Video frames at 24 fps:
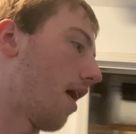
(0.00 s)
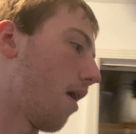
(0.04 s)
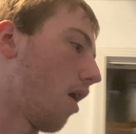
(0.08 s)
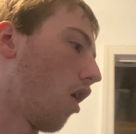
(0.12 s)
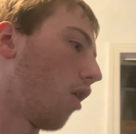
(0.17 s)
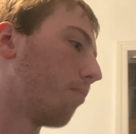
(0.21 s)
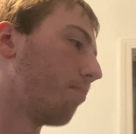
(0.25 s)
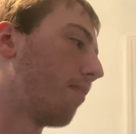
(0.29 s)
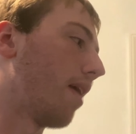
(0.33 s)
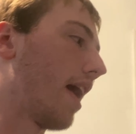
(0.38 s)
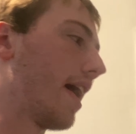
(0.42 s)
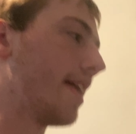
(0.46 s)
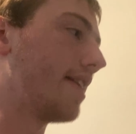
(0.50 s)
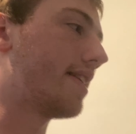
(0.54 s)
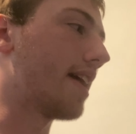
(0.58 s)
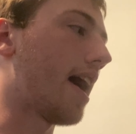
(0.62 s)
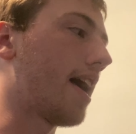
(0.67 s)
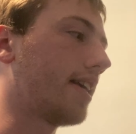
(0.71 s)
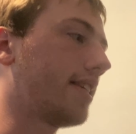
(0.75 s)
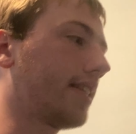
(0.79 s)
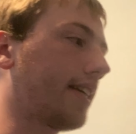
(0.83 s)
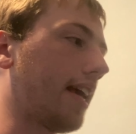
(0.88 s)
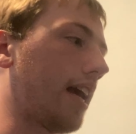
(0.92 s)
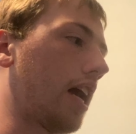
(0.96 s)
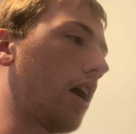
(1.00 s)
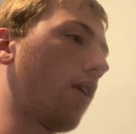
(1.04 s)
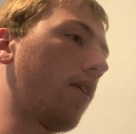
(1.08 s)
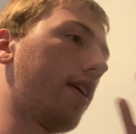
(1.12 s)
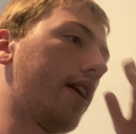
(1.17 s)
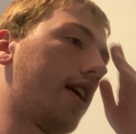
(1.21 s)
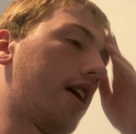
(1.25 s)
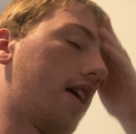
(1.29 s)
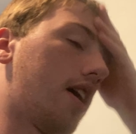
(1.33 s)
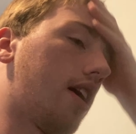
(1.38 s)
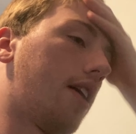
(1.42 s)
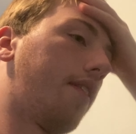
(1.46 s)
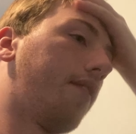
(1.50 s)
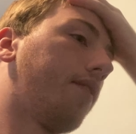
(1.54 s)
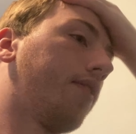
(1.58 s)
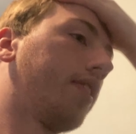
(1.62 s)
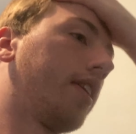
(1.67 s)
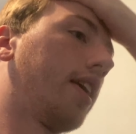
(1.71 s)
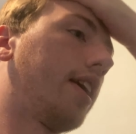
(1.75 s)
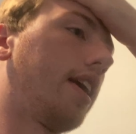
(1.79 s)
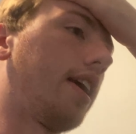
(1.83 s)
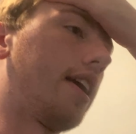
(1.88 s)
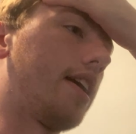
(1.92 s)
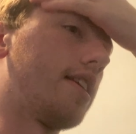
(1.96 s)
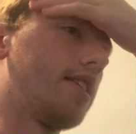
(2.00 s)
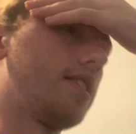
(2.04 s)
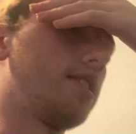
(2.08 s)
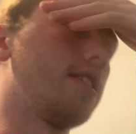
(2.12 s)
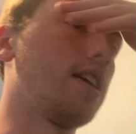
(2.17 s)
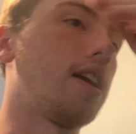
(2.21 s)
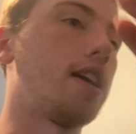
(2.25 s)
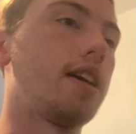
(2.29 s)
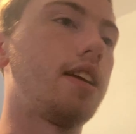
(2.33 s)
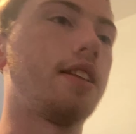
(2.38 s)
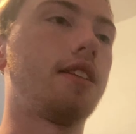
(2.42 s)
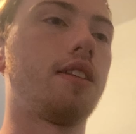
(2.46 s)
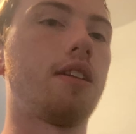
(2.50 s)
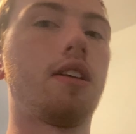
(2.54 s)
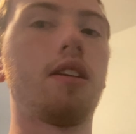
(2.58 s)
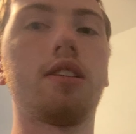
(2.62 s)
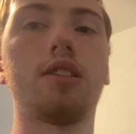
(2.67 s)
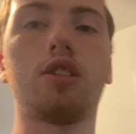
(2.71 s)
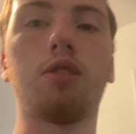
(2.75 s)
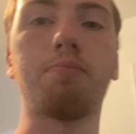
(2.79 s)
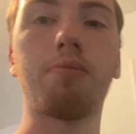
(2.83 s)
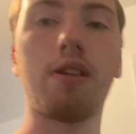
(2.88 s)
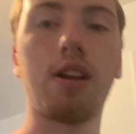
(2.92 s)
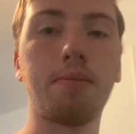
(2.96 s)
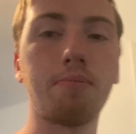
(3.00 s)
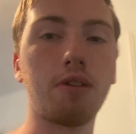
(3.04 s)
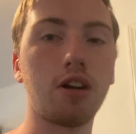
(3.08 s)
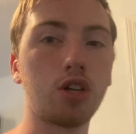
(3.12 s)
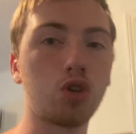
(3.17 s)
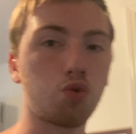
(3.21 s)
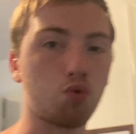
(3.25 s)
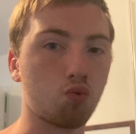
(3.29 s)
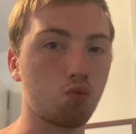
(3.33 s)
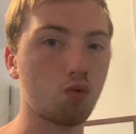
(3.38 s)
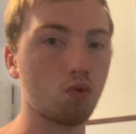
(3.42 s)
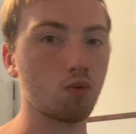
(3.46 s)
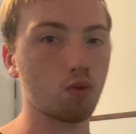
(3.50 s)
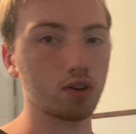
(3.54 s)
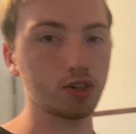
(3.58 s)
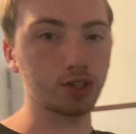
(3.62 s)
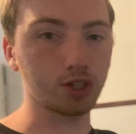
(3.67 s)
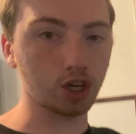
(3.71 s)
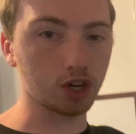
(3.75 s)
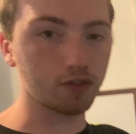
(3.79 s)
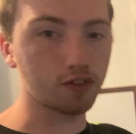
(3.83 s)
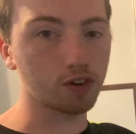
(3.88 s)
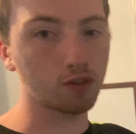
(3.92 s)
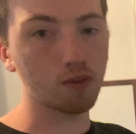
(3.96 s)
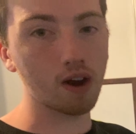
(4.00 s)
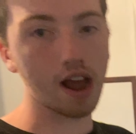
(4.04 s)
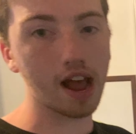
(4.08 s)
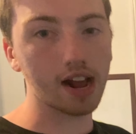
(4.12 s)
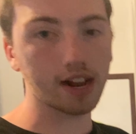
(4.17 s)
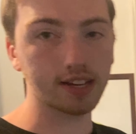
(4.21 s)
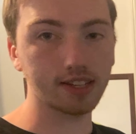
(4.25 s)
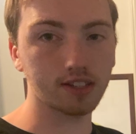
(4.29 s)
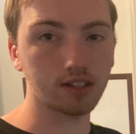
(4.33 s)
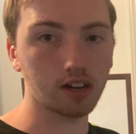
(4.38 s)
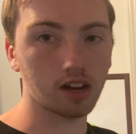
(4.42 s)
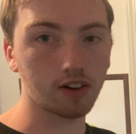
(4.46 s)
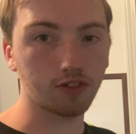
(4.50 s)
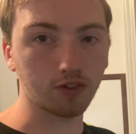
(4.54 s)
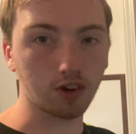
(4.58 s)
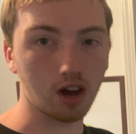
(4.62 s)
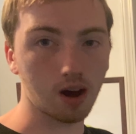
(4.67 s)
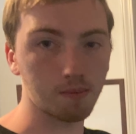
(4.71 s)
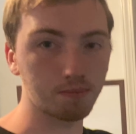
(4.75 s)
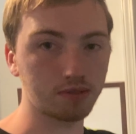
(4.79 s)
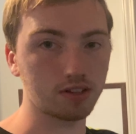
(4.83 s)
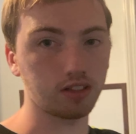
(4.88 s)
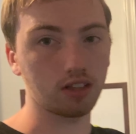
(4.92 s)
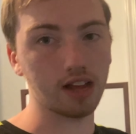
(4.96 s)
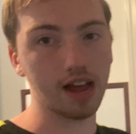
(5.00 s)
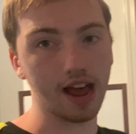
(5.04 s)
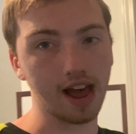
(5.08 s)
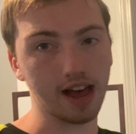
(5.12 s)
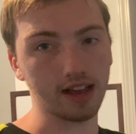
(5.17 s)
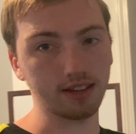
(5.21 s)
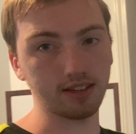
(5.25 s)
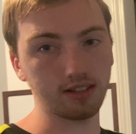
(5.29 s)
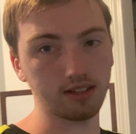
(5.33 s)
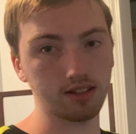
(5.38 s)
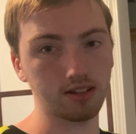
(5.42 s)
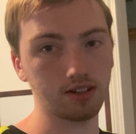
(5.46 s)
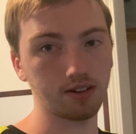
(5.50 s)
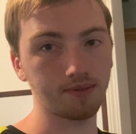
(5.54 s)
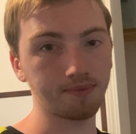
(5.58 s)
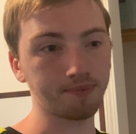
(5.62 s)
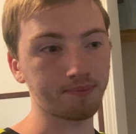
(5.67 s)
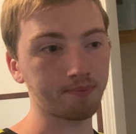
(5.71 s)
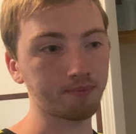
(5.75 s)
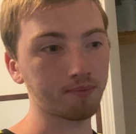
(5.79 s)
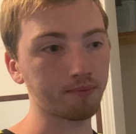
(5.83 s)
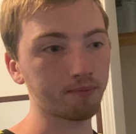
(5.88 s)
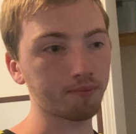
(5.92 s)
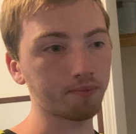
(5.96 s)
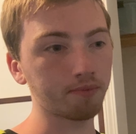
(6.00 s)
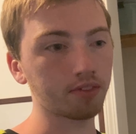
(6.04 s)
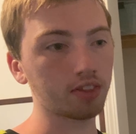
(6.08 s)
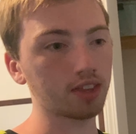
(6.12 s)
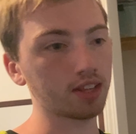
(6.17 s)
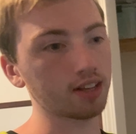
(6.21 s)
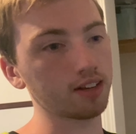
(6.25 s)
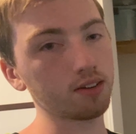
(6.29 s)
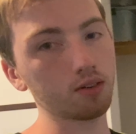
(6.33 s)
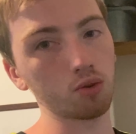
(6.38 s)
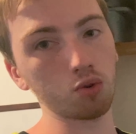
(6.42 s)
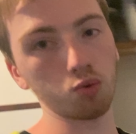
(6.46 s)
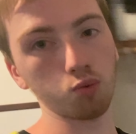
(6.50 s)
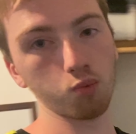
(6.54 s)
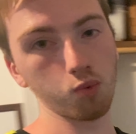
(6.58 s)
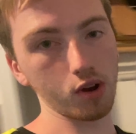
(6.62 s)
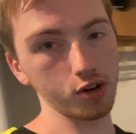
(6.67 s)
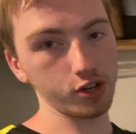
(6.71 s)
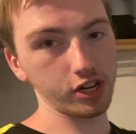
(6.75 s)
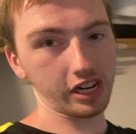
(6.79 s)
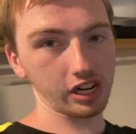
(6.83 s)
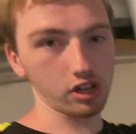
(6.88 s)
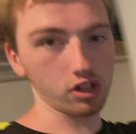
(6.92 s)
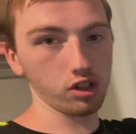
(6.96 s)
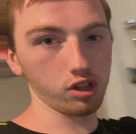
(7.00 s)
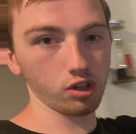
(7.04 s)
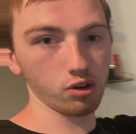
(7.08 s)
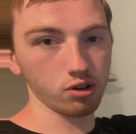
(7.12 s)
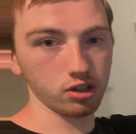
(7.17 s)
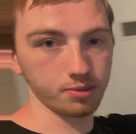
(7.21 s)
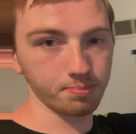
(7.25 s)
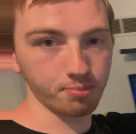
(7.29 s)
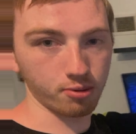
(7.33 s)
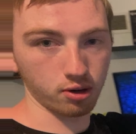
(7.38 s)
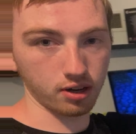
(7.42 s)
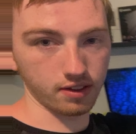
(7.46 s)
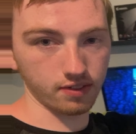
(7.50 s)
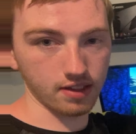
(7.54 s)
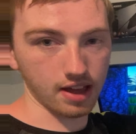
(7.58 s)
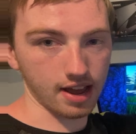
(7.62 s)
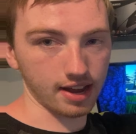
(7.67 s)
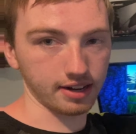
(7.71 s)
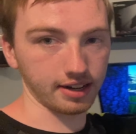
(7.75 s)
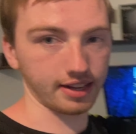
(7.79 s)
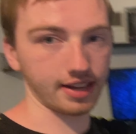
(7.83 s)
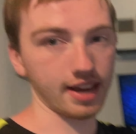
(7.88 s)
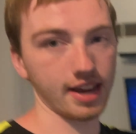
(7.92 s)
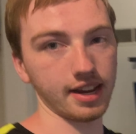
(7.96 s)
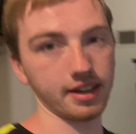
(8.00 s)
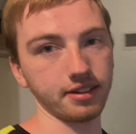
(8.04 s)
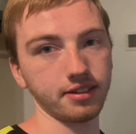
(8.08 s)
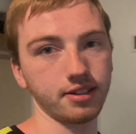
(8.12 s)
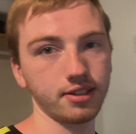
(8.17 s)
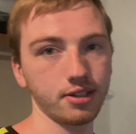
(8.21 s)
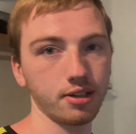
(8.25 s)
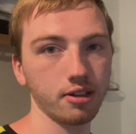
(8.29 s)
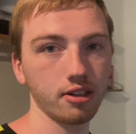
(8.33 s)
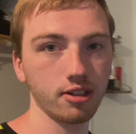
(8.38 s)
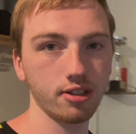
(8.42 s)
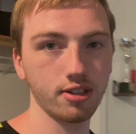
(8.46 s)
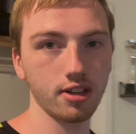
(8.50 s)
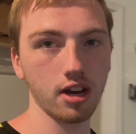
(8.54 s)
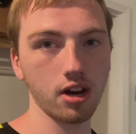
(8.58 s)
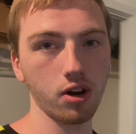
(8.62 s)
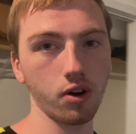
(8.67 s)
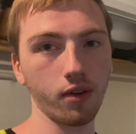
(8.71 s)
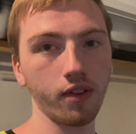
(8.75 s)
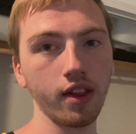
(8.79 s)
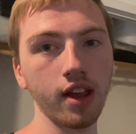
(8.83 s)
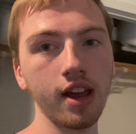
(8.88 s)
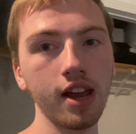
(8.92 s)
my desk area is done. So pretty much server rack stuff comes last, which includes putting that in the case. So